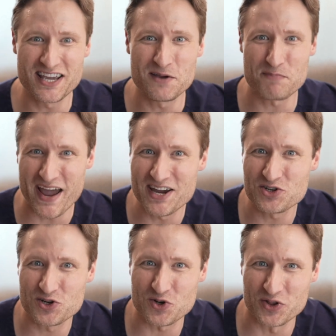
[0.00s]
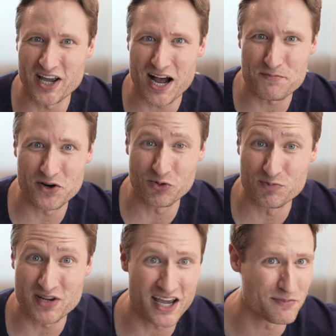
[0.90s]
the patient on the operating
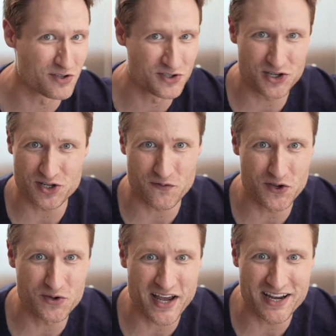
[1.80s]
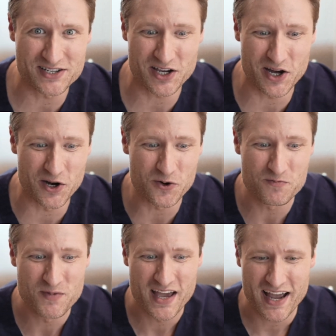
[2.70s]
room table just a few days ago.
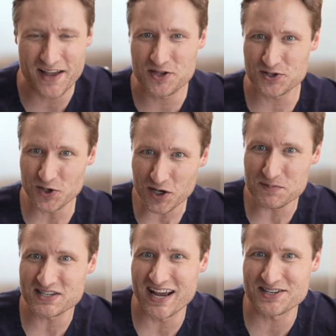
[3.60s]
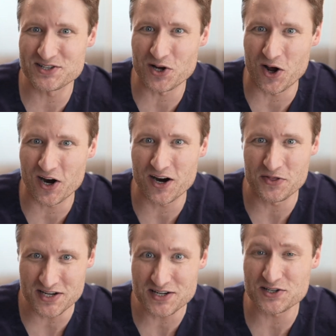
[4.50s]
And the circumstances are,
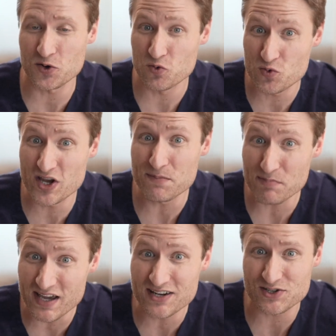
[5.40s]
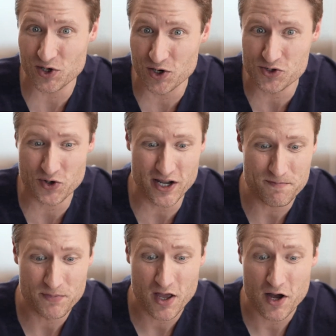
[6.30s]
this is a repeat surgery
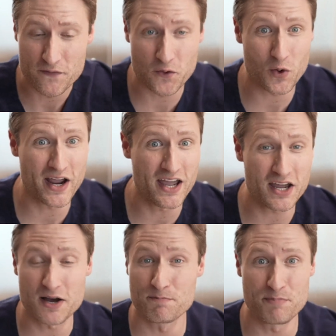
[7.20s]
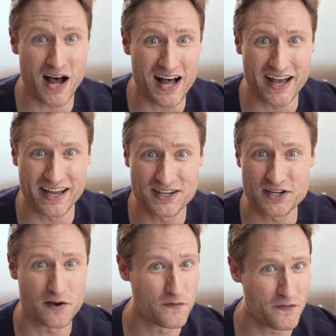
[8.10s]
for a
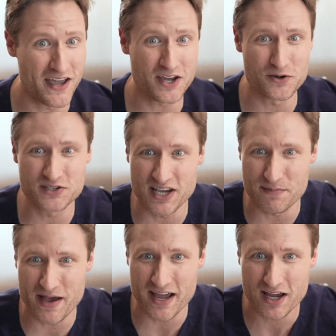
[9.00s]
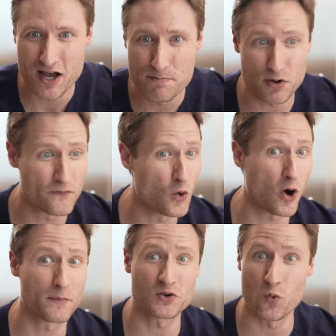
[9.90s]
combined phaco DMEK
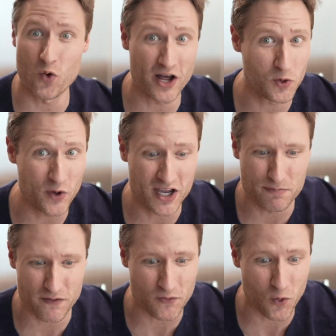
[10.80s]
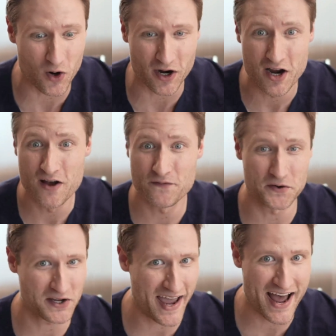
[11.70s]
performed 1 week before
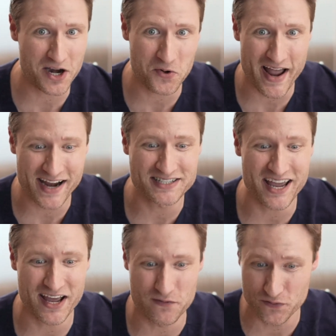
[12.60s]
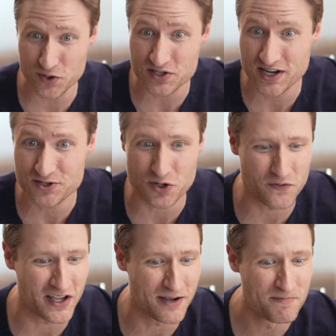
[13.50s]
for cataract and Fuchs
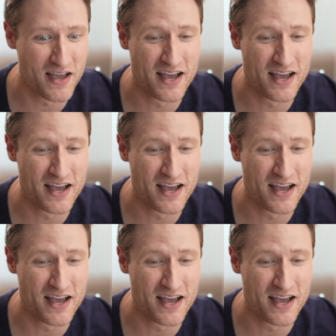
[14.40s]
dystrophy.